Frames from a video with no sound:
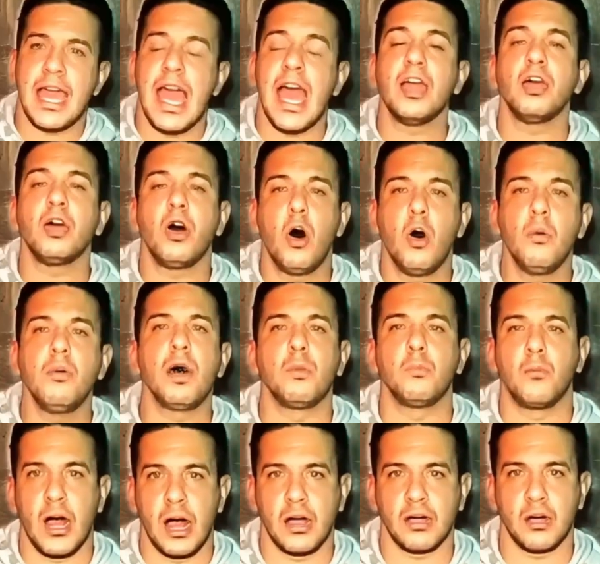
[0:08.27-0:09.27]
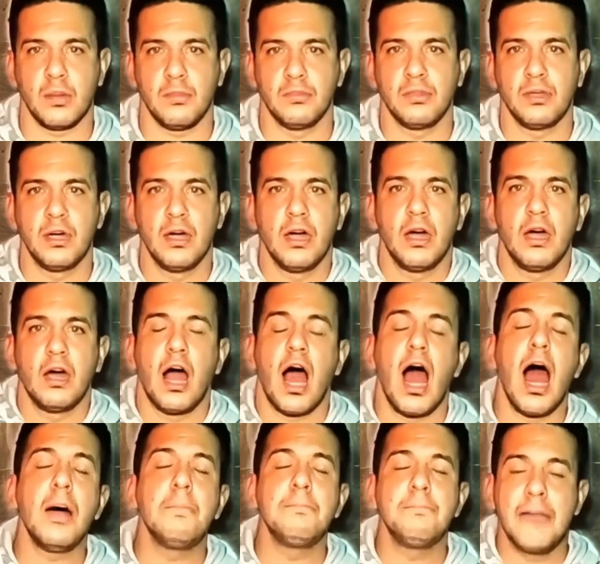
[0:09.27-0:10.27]
Hello and welcome.
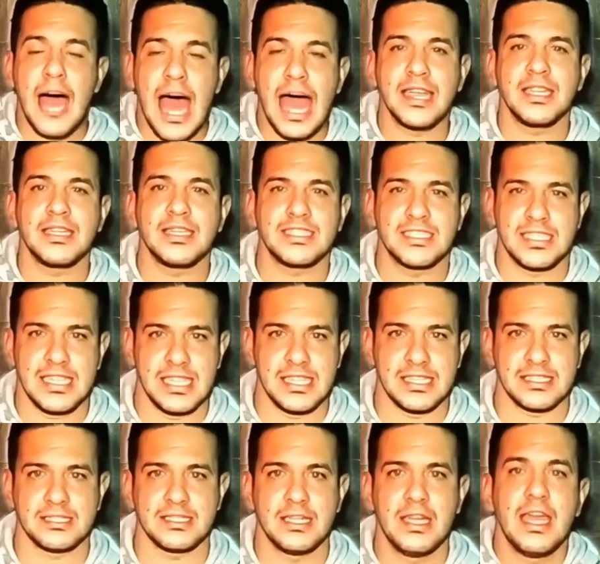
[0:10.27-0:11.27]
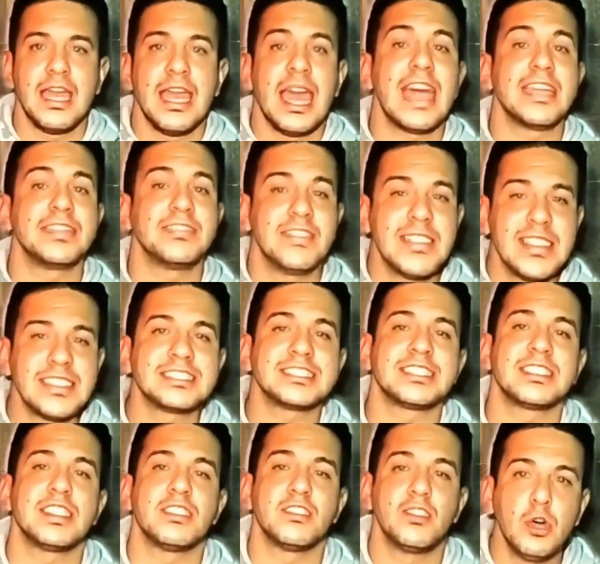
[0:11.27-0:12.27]
I'm Magid Aziz, and this is
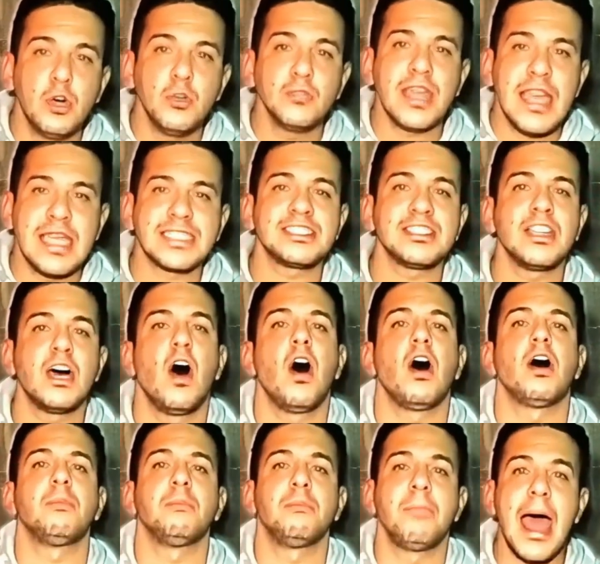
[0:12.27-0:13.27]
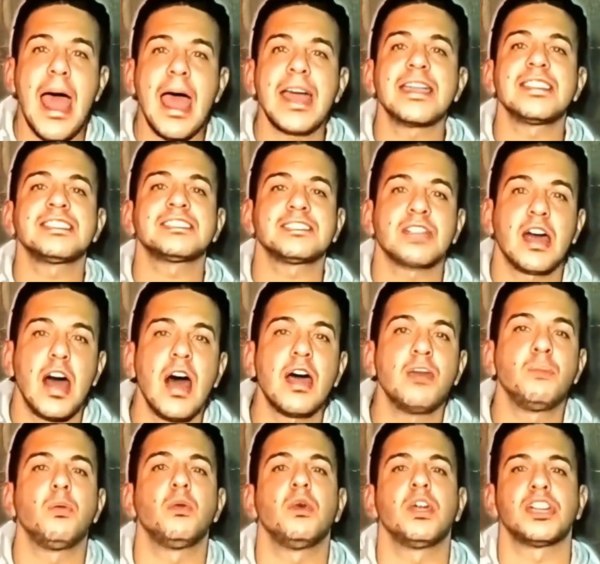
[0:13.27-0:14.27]
a new lesson on Magid's
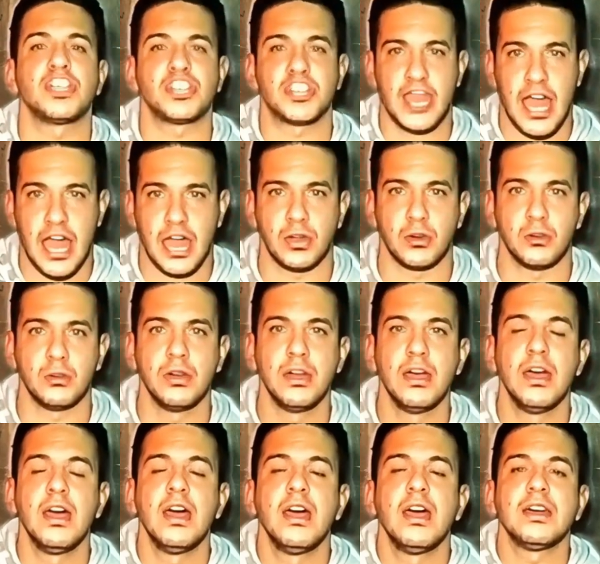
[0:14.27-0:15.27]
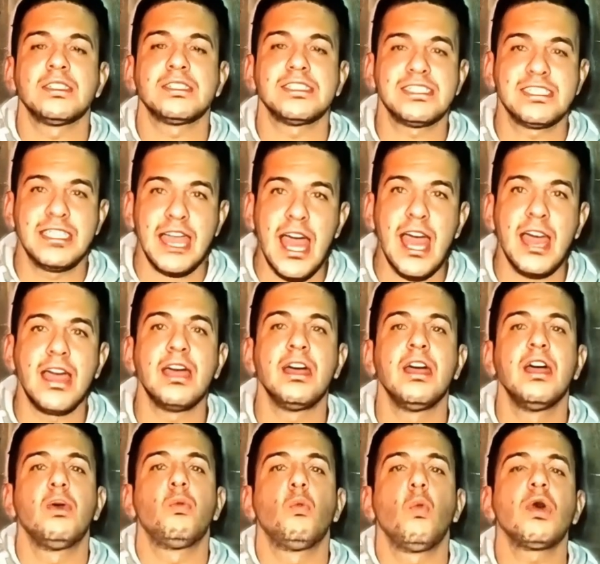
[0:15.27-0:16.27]
Darabuka channel. Today,
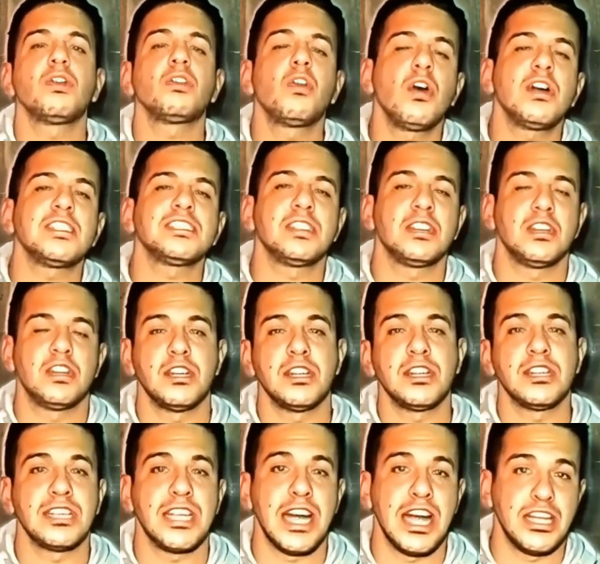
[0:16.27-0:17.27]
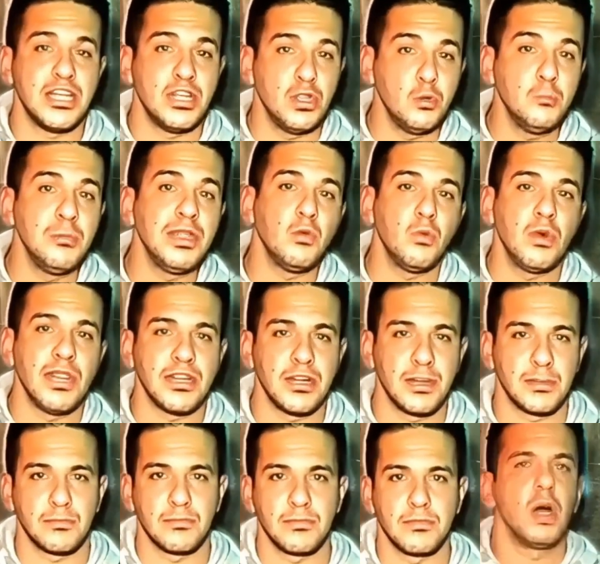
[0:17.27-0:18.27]
we're going to learn the Ayoub
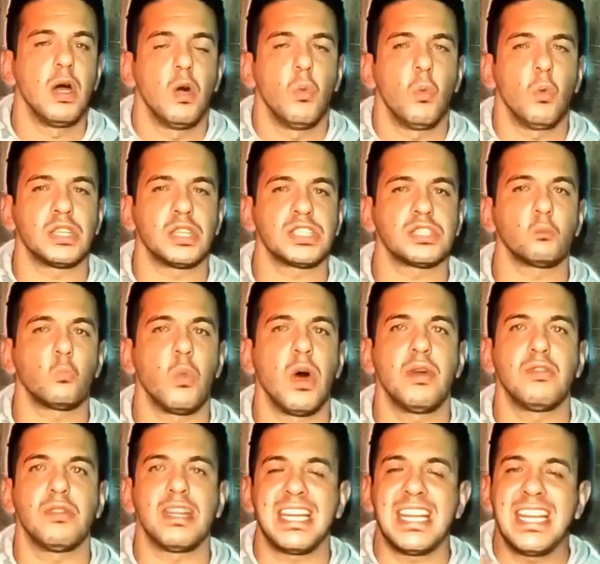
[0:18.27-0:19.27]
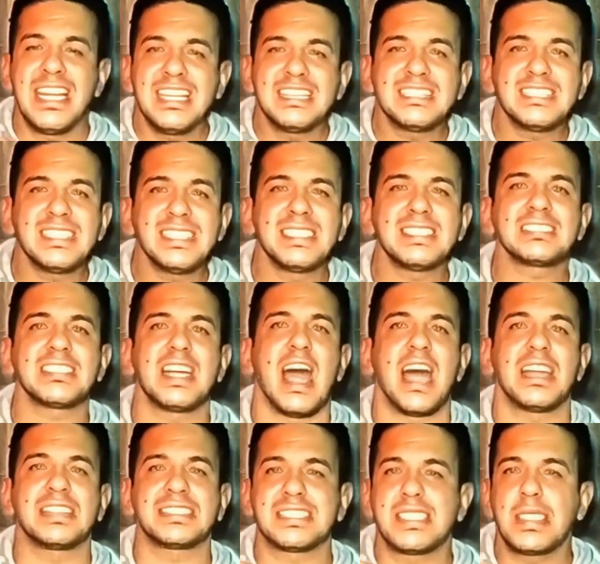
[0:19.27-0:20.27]
rhythm, which is one of the easiest and
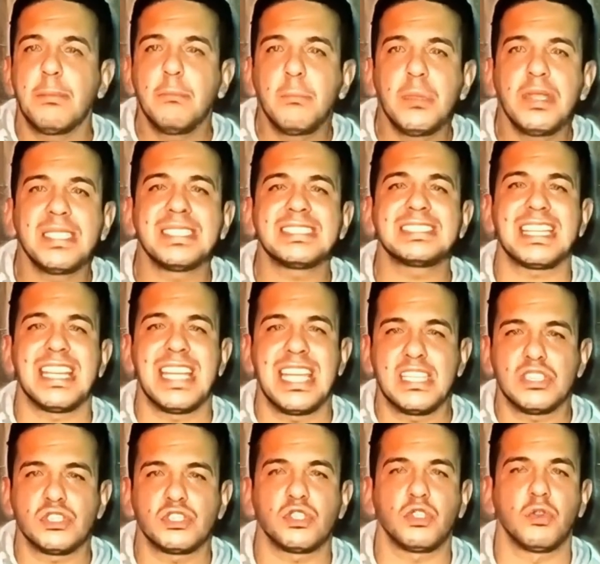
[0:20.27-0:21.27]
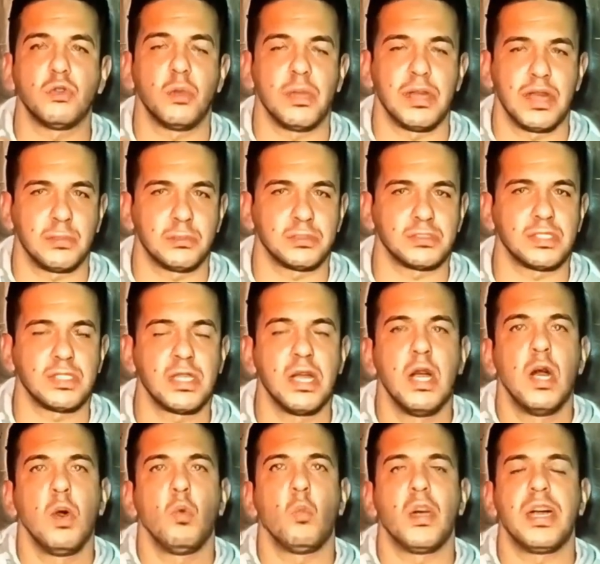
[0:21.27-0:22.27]
simplest Eastern rhythms,
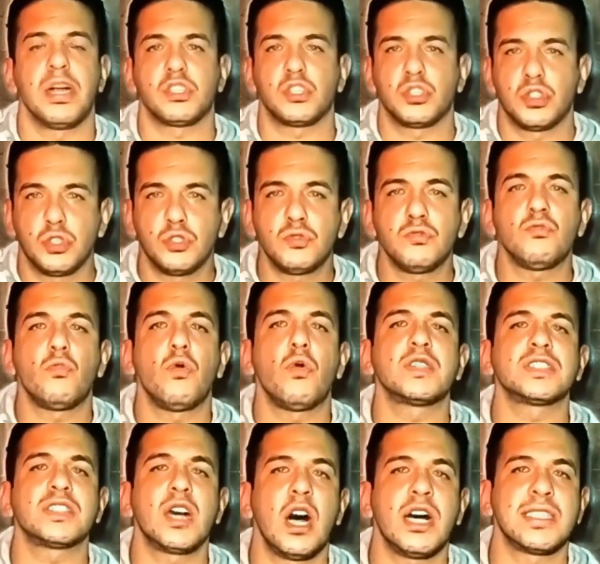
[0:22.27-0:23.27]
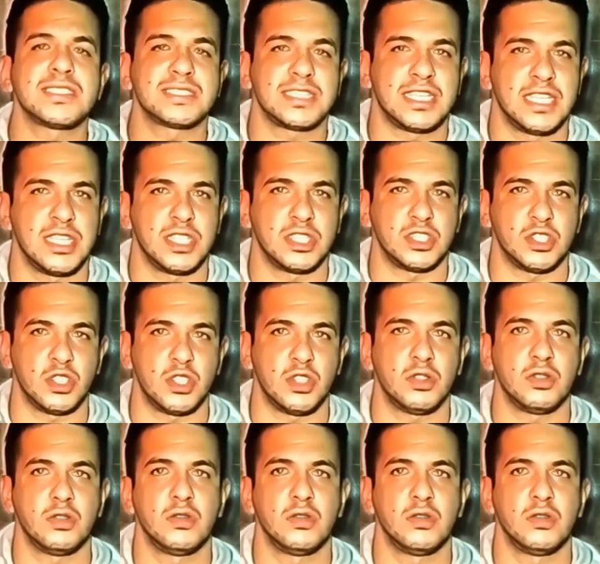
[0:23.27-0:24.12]
with a 2/4 time signature.